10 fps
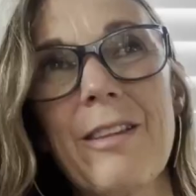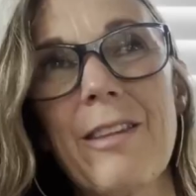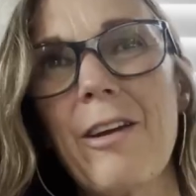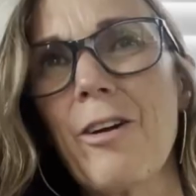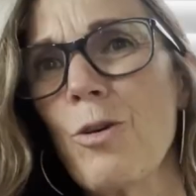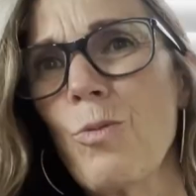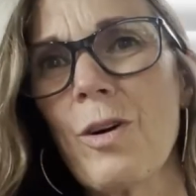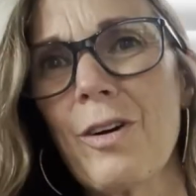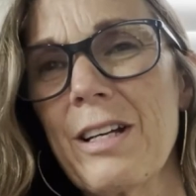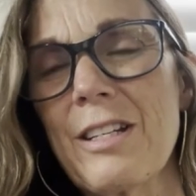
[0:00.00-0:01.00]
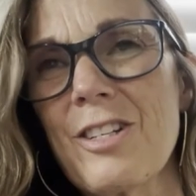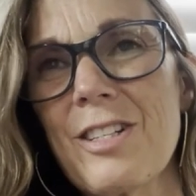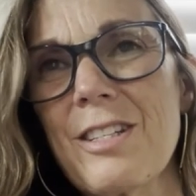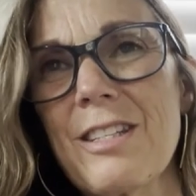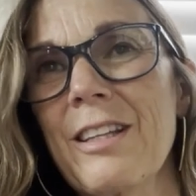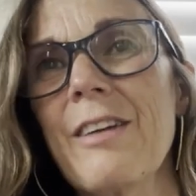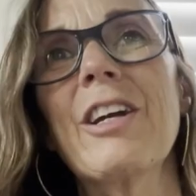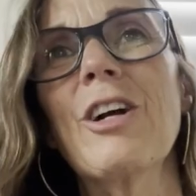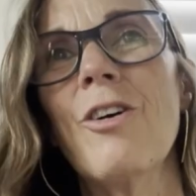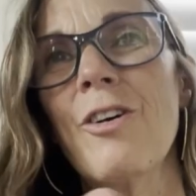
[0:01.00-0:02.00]
That her work is just
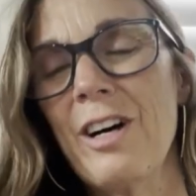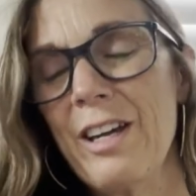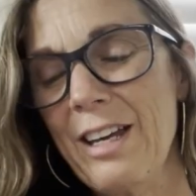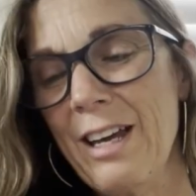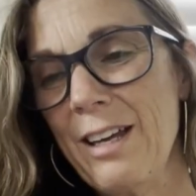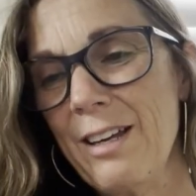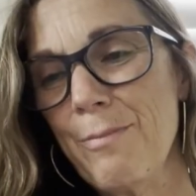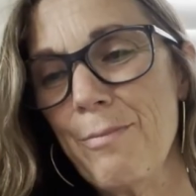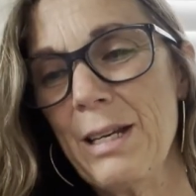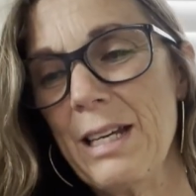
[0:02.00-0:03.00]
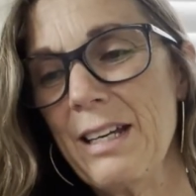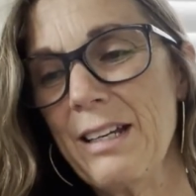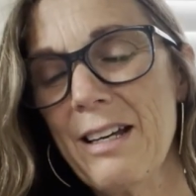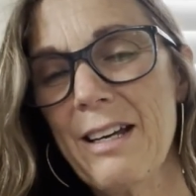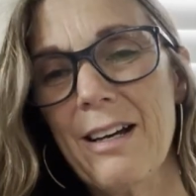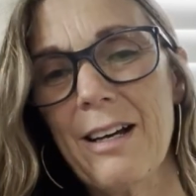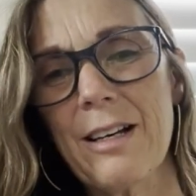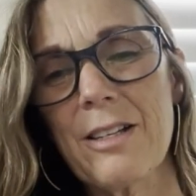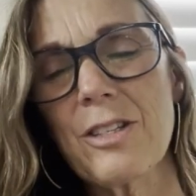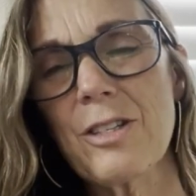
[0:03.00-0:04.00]
living on and being
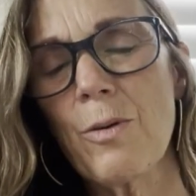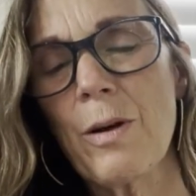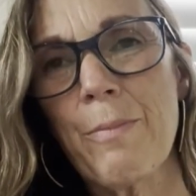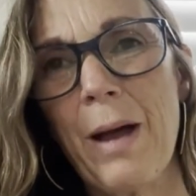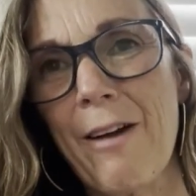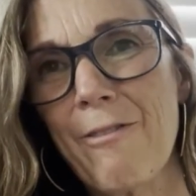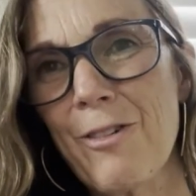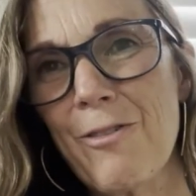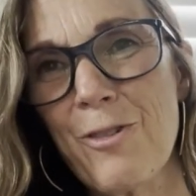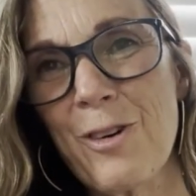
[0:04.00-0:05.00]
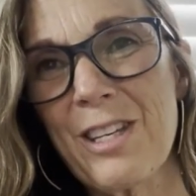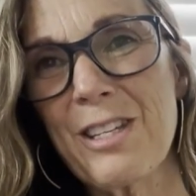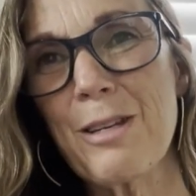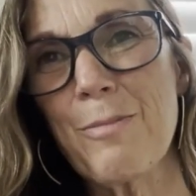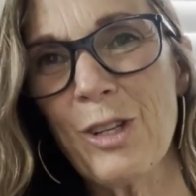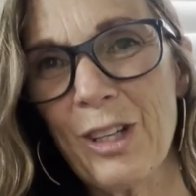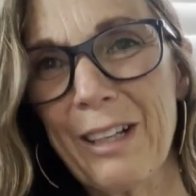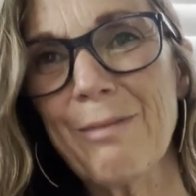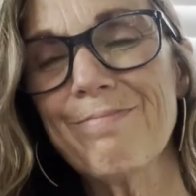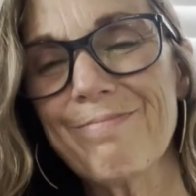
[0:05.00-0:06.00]
so impactful for this
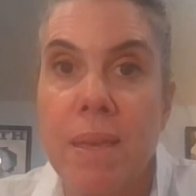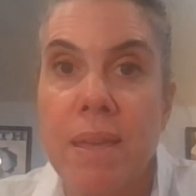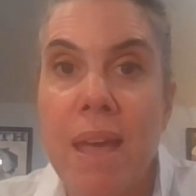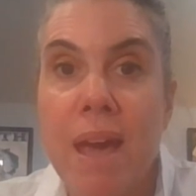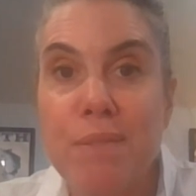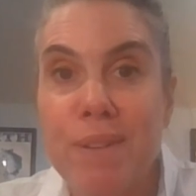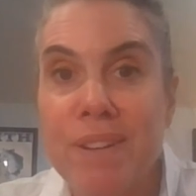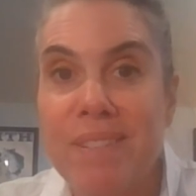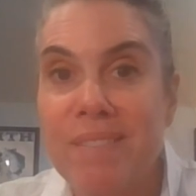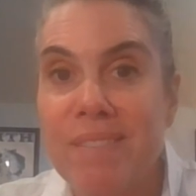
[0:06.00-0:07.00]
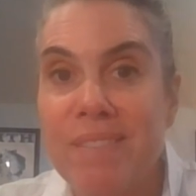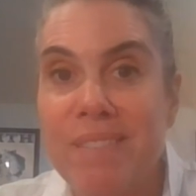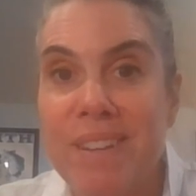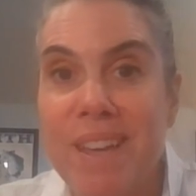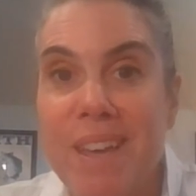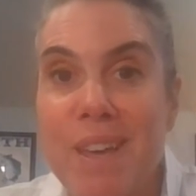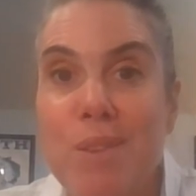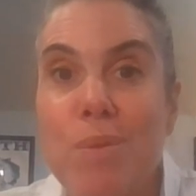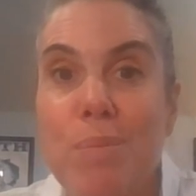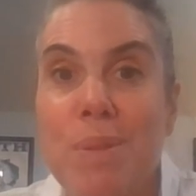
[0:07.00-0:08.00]
community. Katherine,
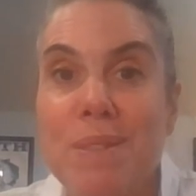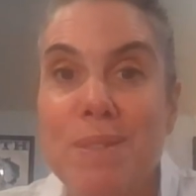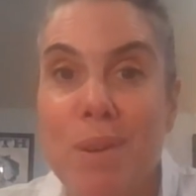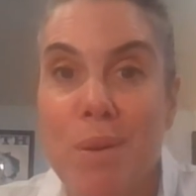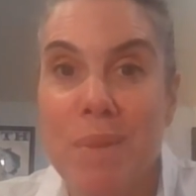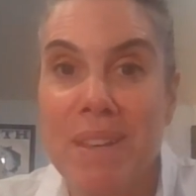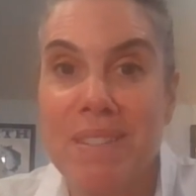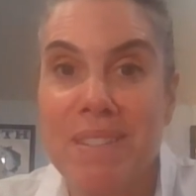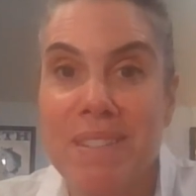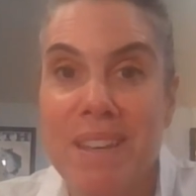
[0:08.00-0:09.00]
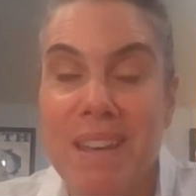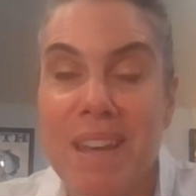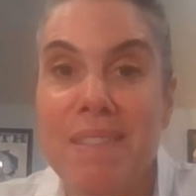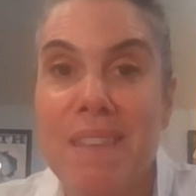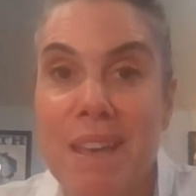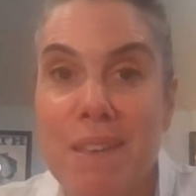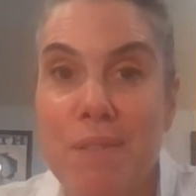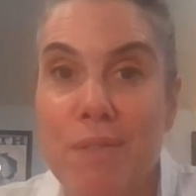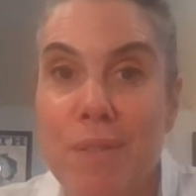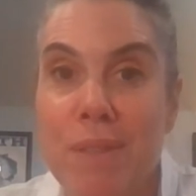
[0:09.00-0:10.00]
you will be so missed, and thank
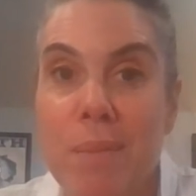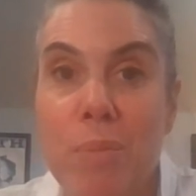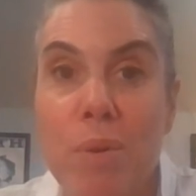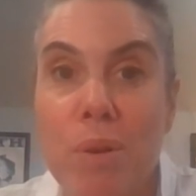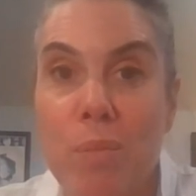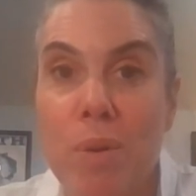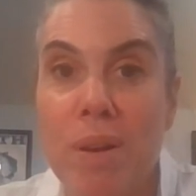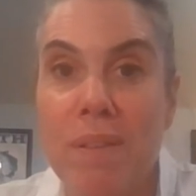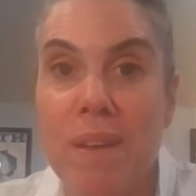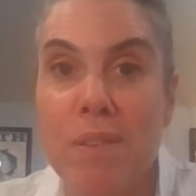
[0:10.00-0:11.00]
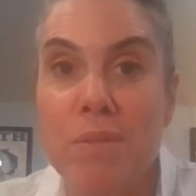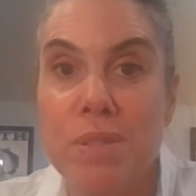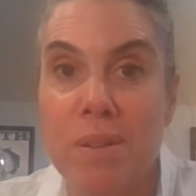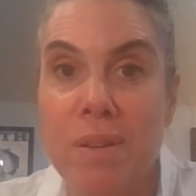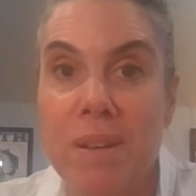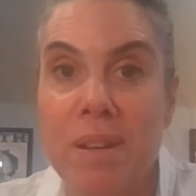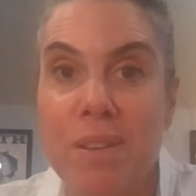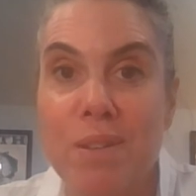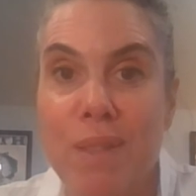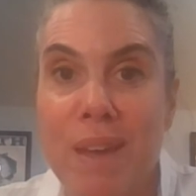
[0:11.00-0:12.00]
you for the important work that you started
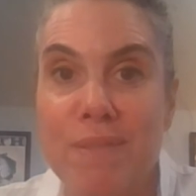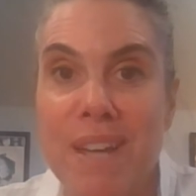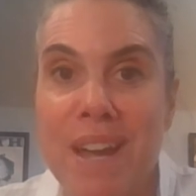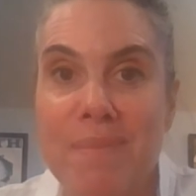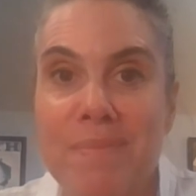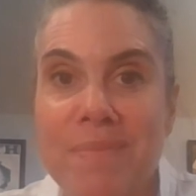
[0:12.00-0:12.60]
in your lifetime.